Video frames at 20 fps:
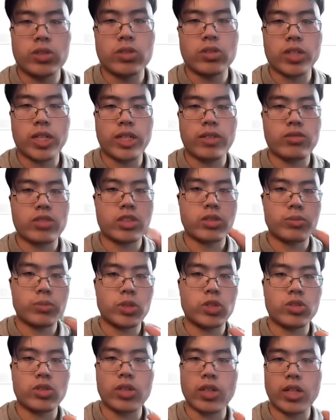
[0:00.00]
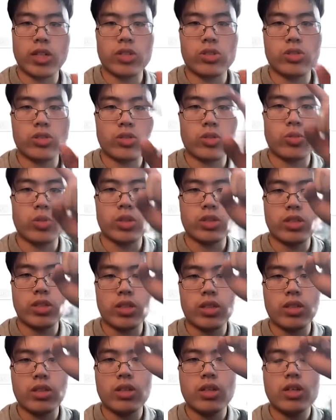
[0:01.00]
you kind of have to smush it together into one
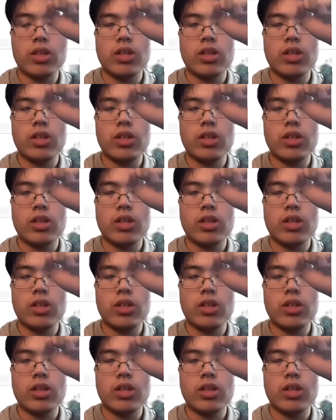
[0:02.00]
thing.